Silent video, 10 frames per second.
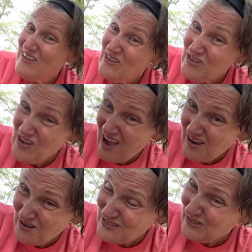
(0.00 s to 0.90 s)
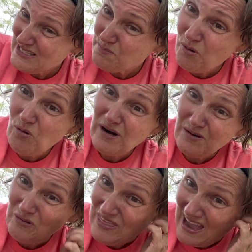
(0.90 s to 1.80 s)
Your dog also gets bored
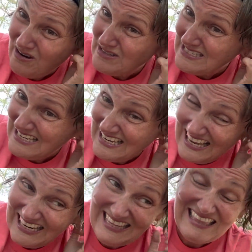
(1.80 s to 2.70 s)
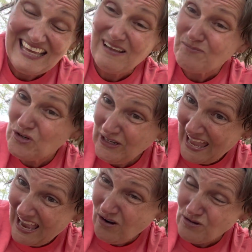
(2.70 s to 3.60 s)
without anything. Your
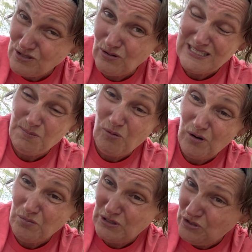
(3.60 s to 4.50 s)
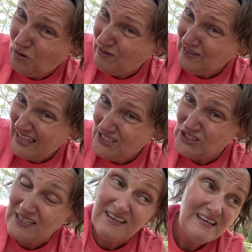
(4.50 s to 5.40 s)
cat also gets bored when you go on
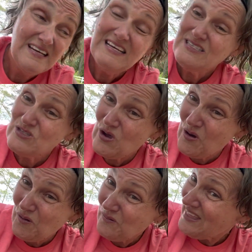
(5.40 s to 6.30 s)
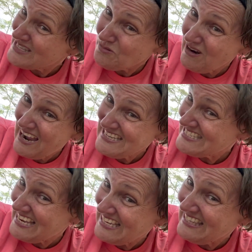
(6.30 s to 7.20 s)
vacation. So that's where I
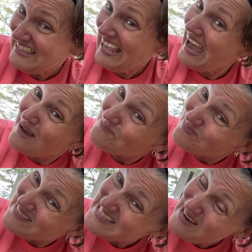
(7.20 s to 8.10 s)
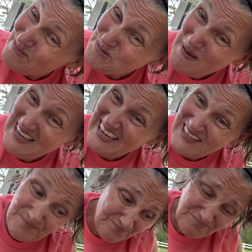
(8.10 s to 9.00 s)
stand in the gap. Deborah's Pet Care.
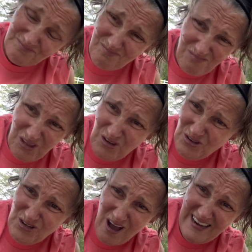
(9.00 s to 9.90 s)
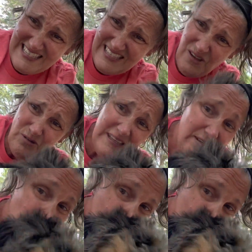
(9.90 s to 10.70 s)
Your dog isn't lonely.